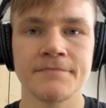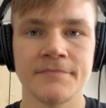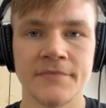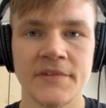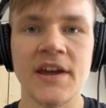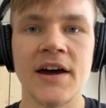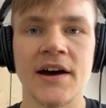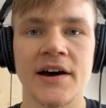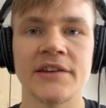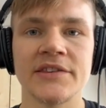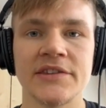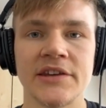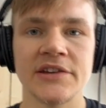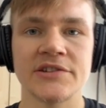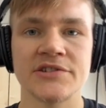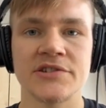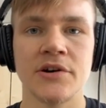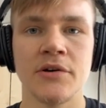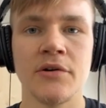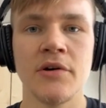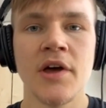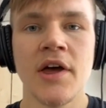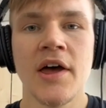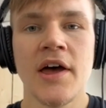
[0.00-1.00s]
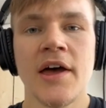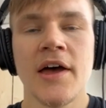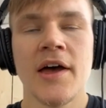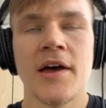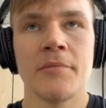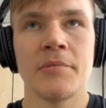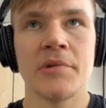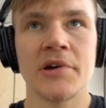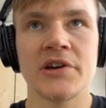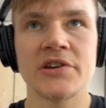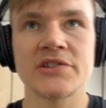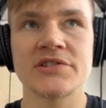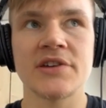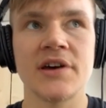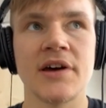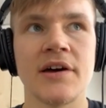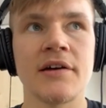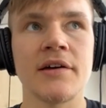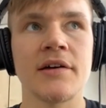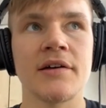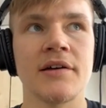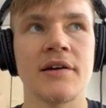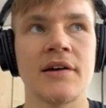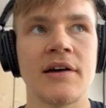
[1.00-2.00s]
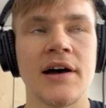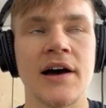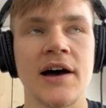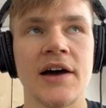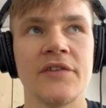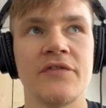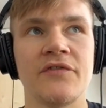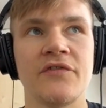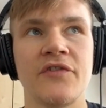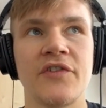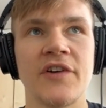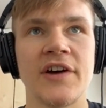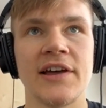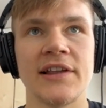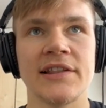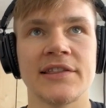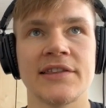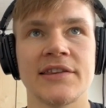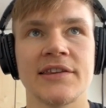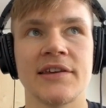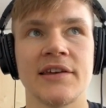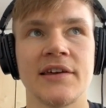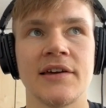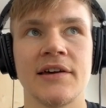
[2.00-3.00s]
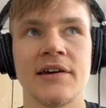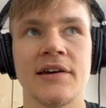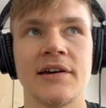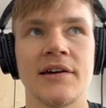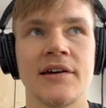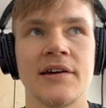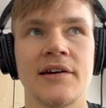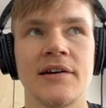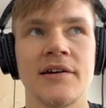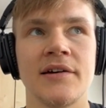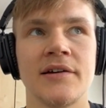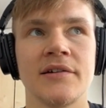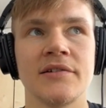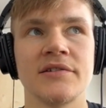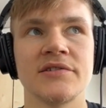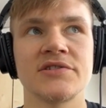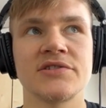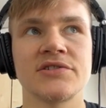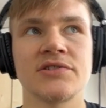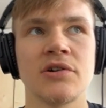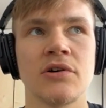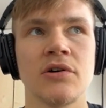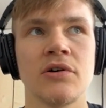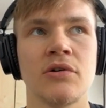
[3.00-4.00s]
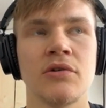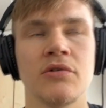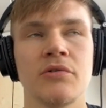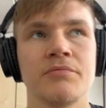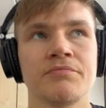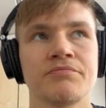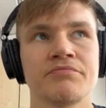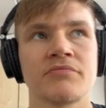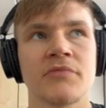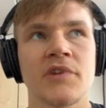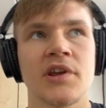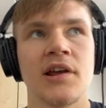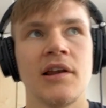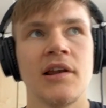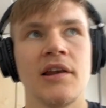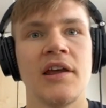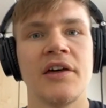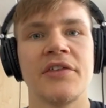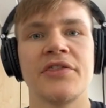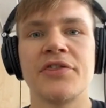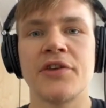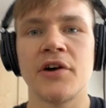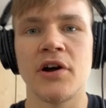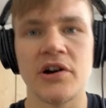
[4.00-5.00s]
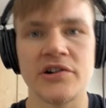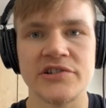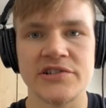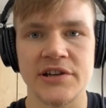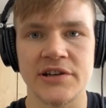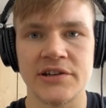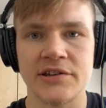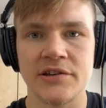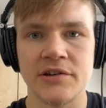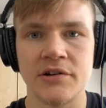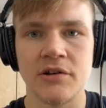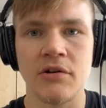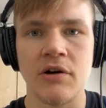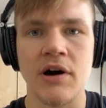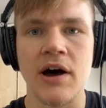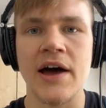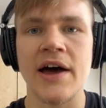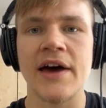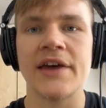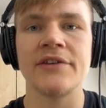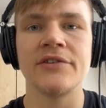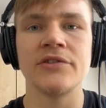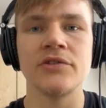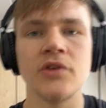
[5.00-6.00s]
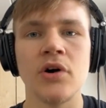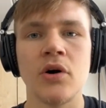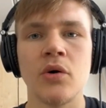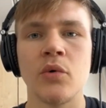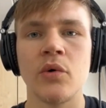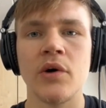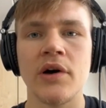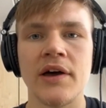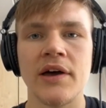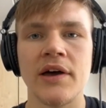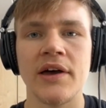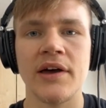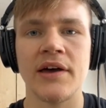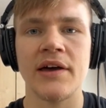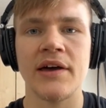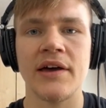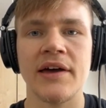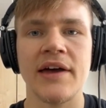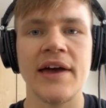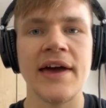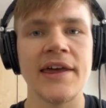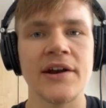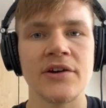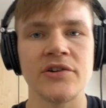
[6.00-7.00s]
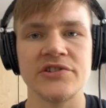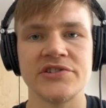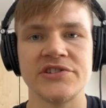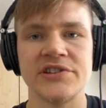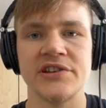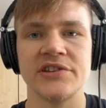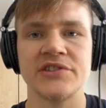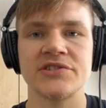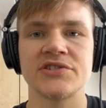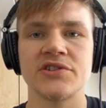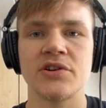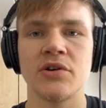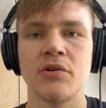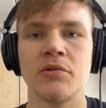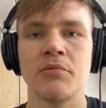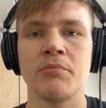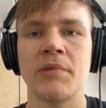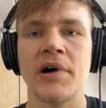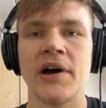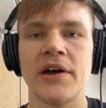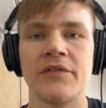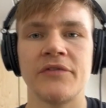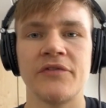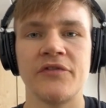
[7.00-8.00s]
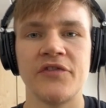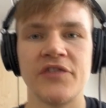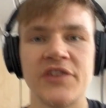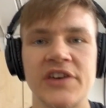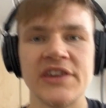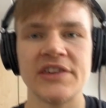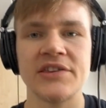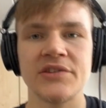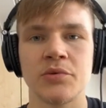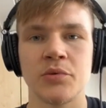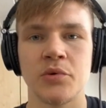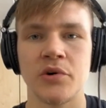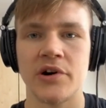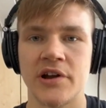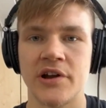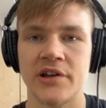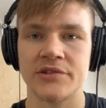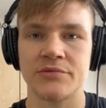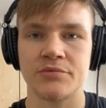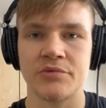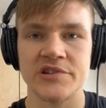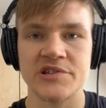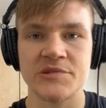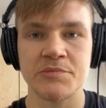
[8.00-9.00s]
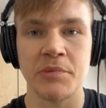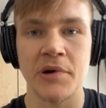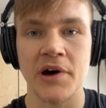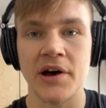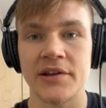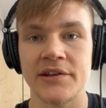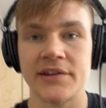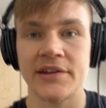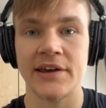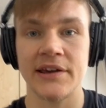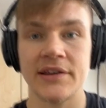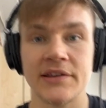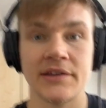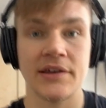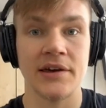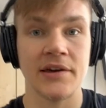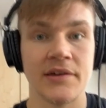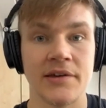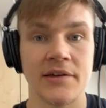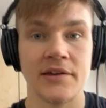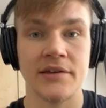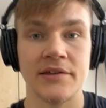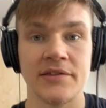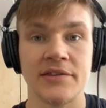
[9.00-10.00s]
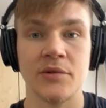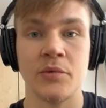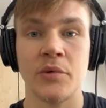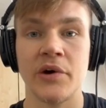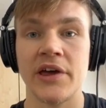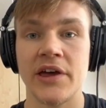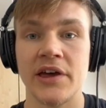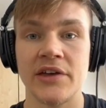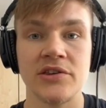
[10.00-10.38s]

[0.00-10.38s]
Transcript: Yeah, I think so. Because I felt so lethargic, you know, I had no energy. So my feet were not responding the way I